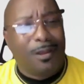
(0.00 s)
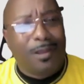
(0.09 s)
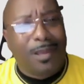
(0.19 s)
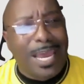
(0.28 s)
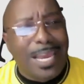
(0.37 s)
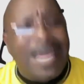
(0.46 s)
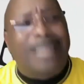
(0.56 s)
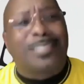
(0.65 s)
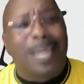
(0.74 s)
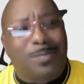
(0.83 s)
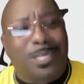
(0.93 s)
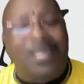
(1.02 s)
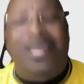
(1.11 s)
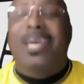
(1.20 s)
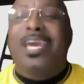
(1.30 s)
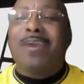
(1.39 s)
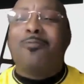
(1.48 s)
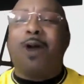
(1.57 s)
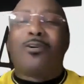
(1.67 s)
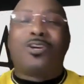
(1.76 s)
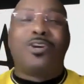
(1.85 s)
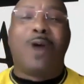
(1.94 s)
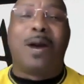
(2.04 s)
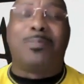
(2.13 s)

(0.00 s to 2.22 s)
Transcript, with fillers: Isn't that something? He woke you up